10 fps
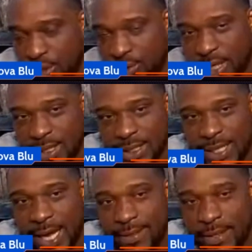get the
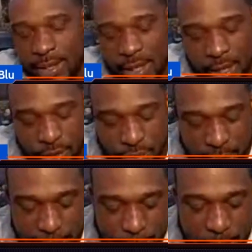tether, you
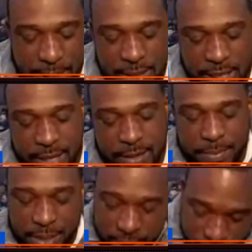gotta pay the tether
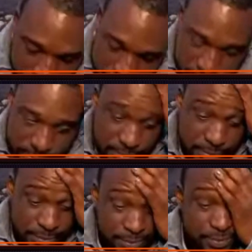bill.
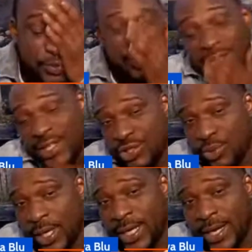You ain't just
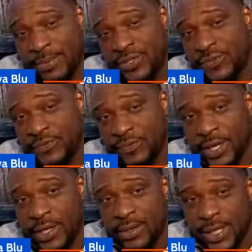wearing that bitch for
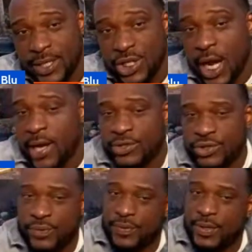free. They charge
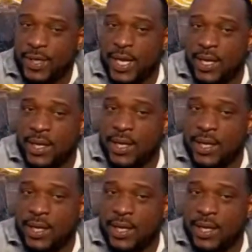you for that.